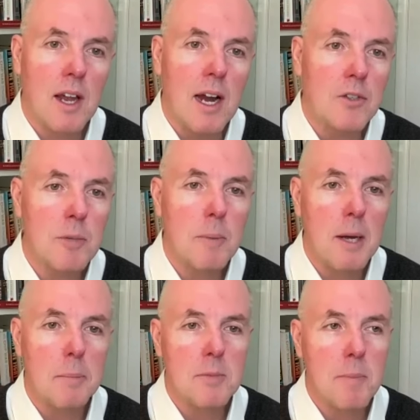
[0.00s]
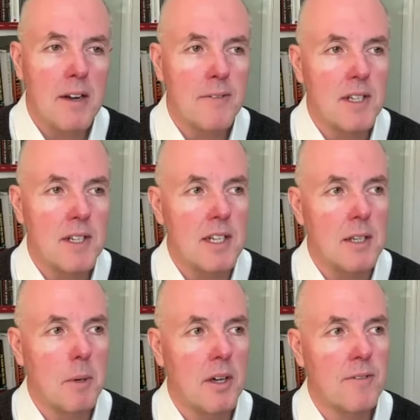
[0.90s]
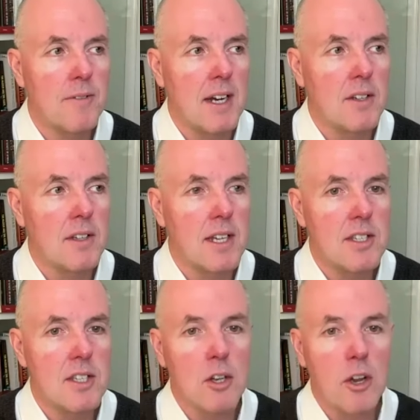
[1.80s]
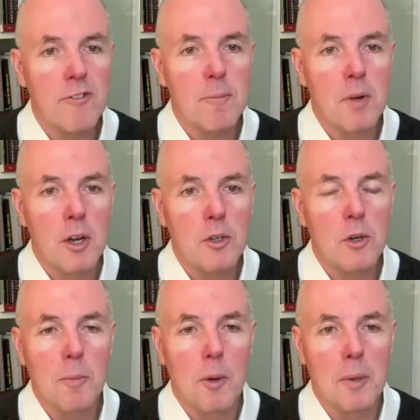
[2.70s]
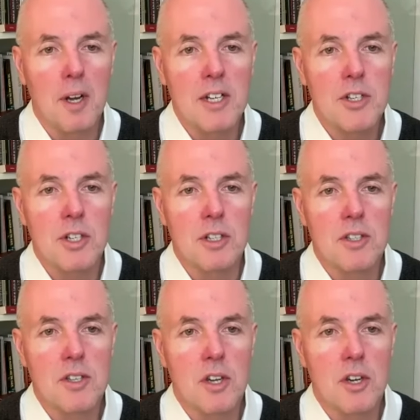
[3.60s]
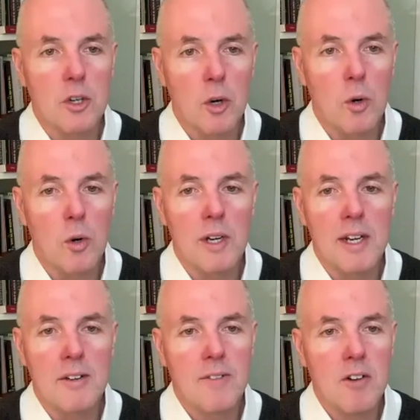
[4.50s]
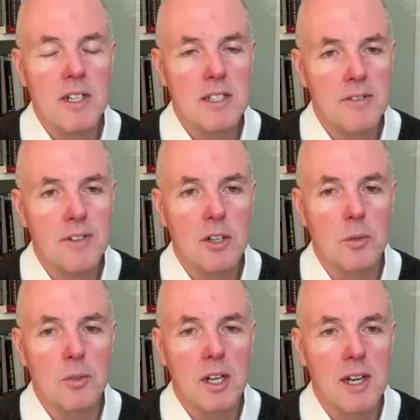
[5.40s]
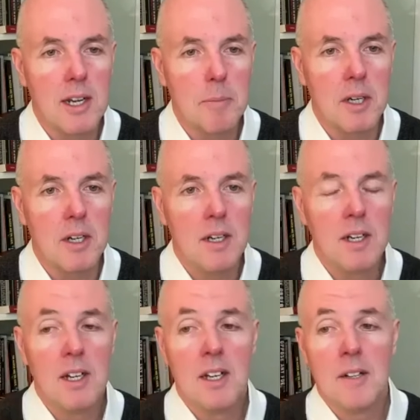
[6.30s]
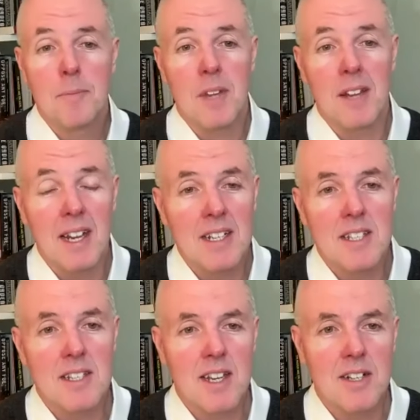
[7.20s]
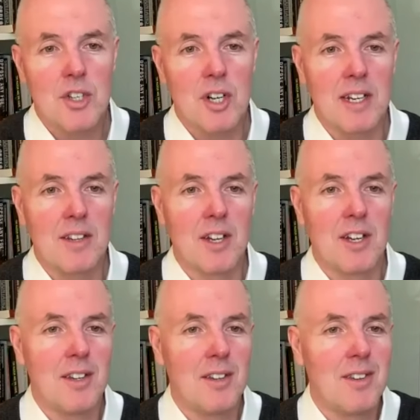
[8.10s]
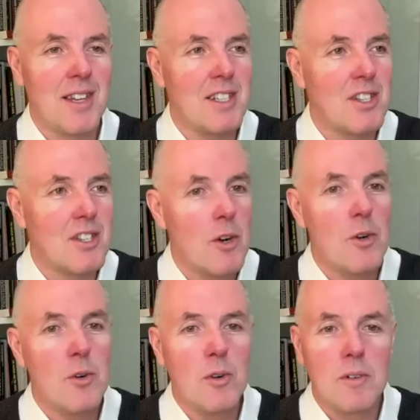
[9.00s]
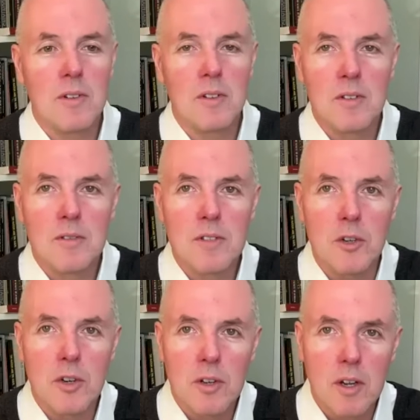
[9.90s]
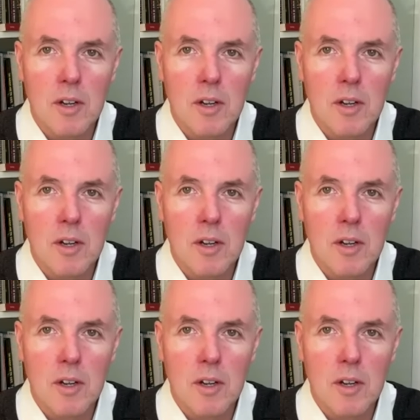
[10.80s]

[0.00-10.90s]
Al Shabaab has benefited by the fact that there's a lot of local populations that are caught in a very difficult dilemma, and that is essentially that there's no, you know,